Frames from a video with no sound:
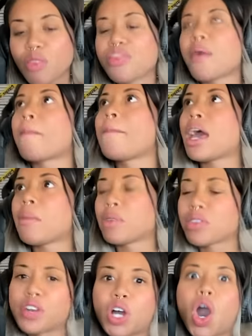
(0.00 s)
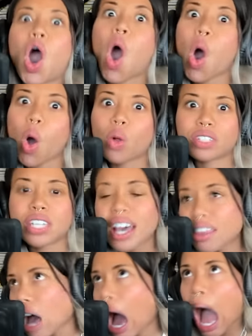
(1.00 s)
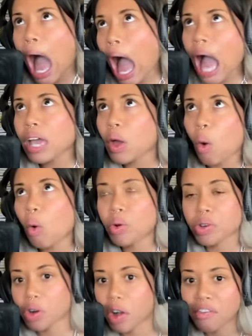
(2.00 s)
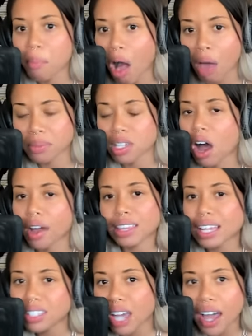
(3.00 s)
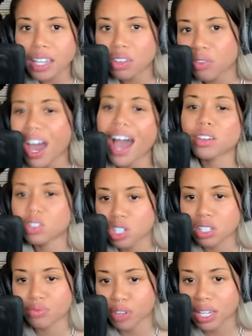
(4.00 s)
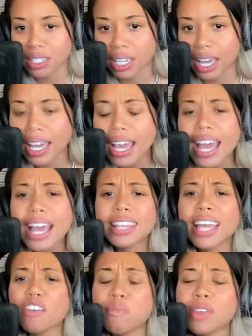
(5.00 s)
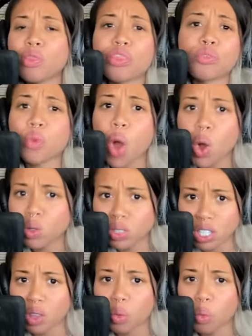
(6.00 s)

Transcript: The cult, the high order of Mom Talk. That's kind of how she's phrasing it. They've been thrown to the